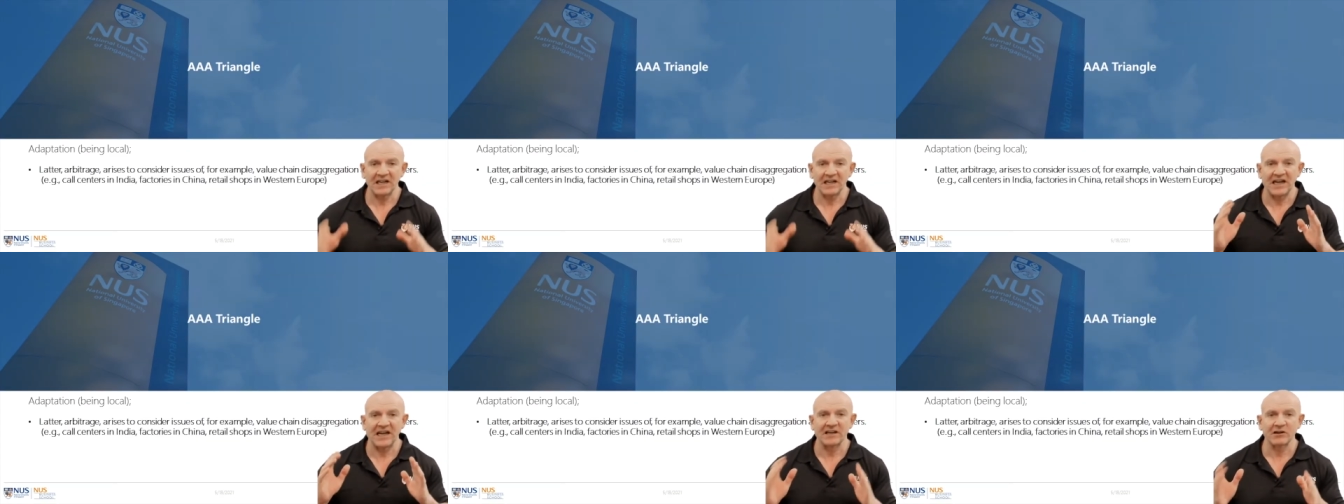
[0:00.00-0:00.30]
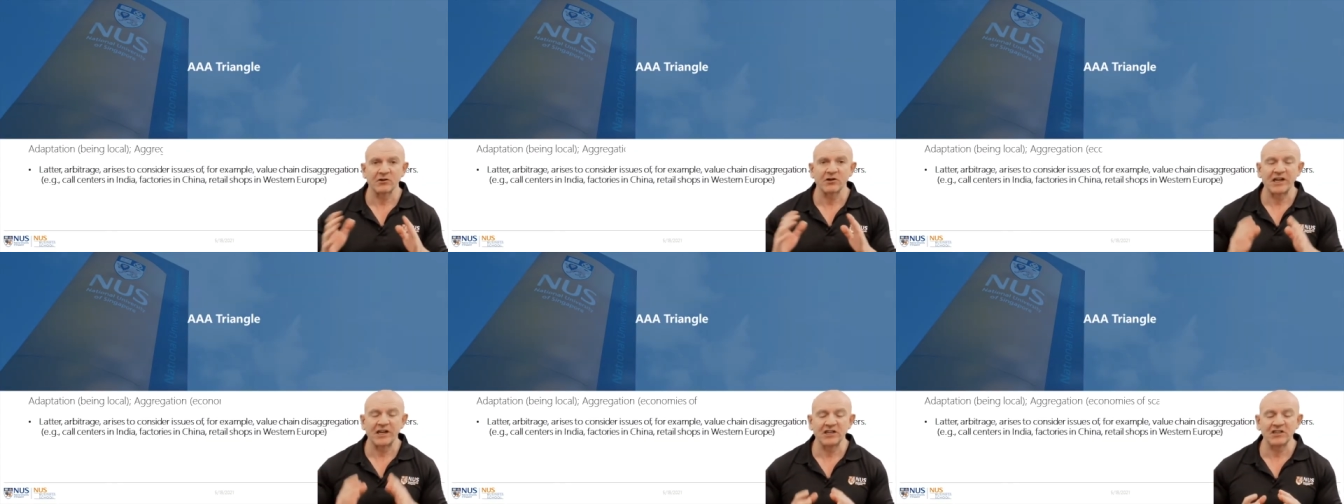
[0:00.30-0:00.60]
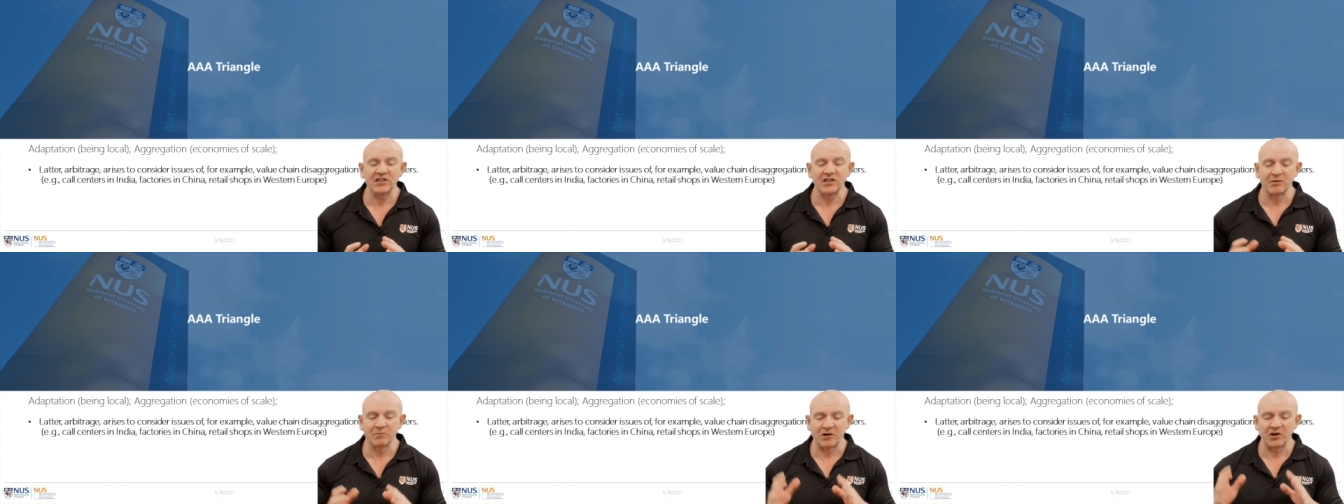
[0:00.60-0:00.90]

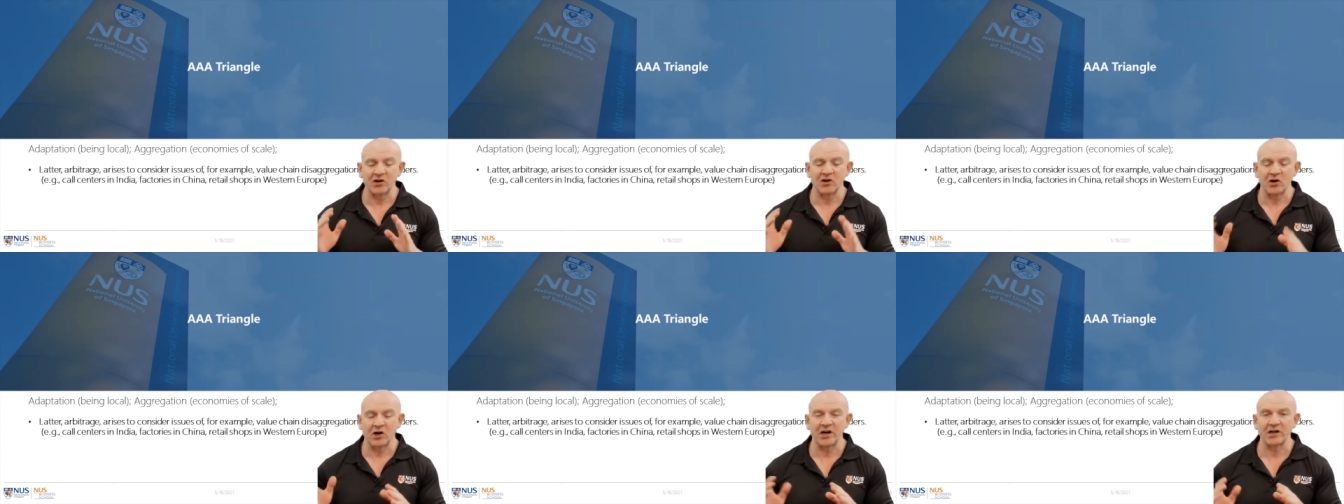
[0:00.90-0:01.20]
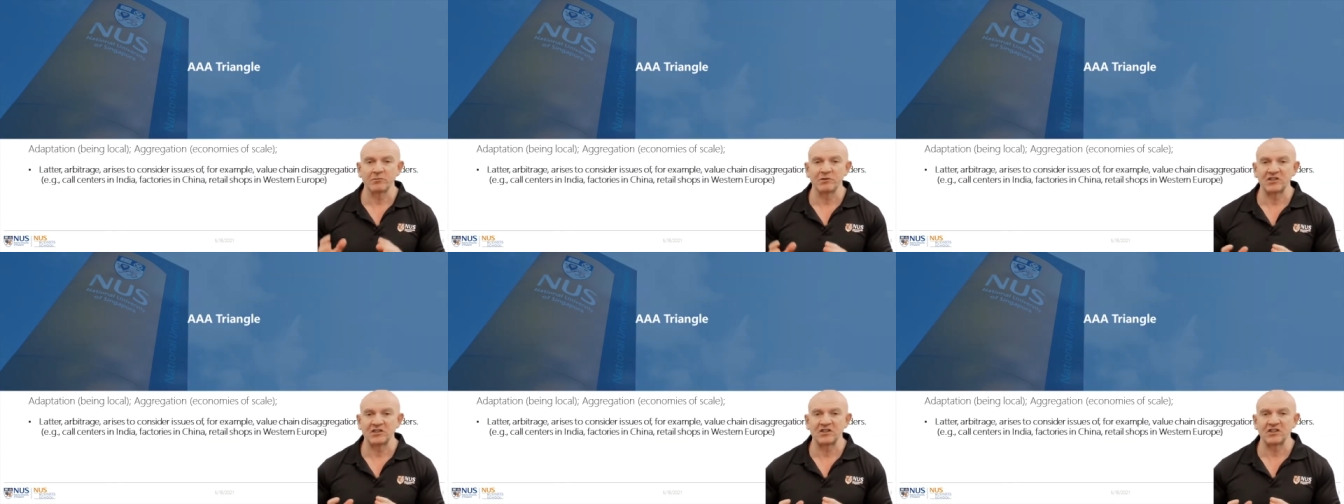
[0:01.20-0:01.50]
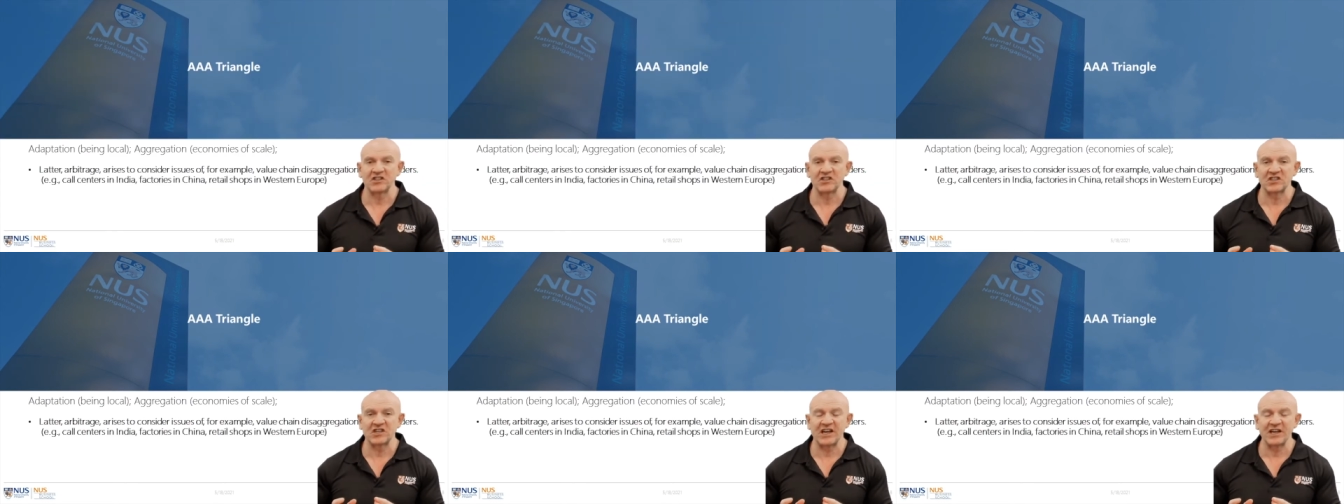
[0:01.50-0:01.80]
aggregation about economies
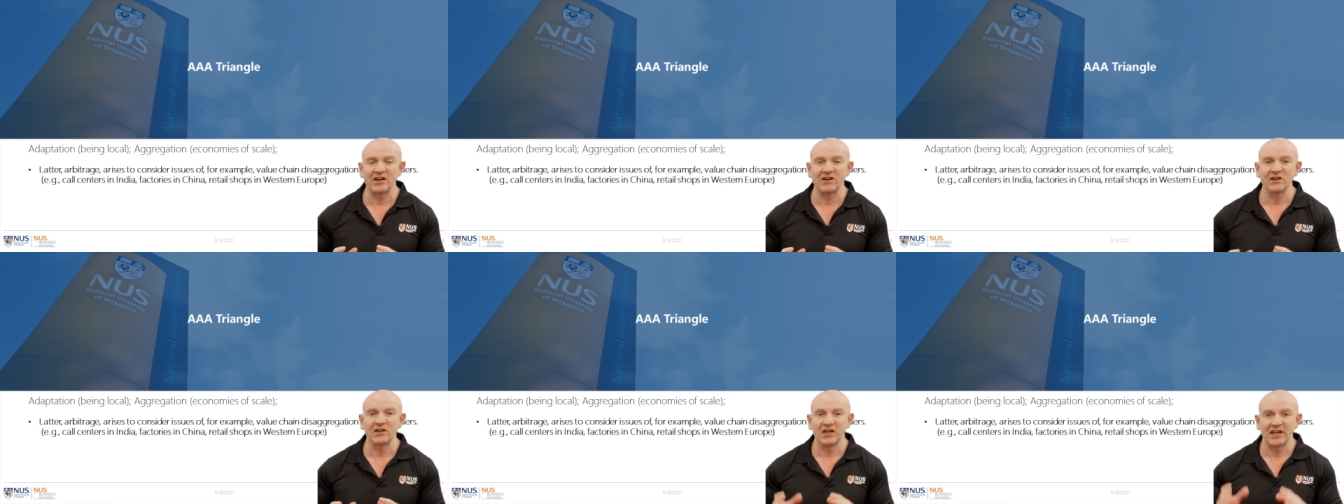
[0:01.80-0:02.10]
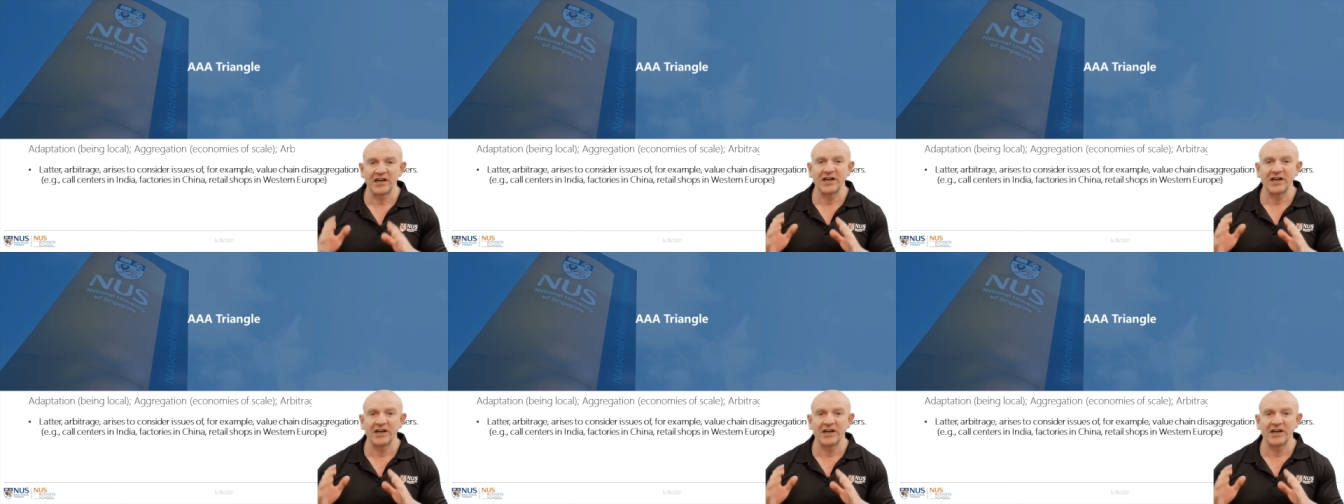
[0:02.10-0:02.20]
of scale,